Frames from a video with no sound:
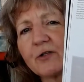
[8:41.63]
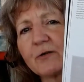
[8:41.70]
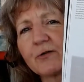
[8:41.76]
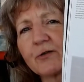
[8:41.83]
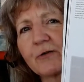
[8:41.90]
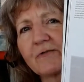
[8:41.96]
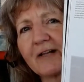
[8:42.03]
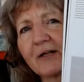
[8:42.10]

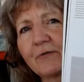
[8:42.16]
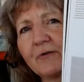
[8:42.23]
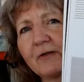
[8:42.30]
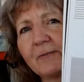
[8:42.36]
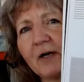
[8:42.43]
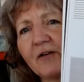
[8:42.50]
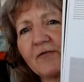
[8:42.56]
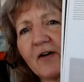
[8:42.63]
sort of like
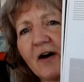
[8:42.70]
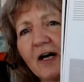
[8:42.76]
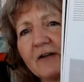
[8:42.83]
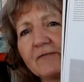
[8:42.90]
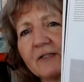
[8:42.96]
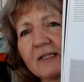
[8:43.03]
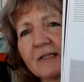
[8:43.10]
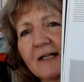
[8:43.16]
3x5
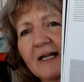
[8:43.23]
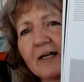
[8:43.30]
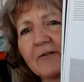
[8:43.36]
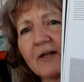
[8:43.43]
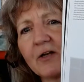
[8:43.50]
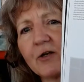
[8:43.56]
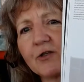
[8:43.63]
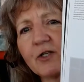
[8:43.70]
little
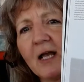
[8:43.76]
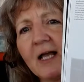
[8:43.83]
areas.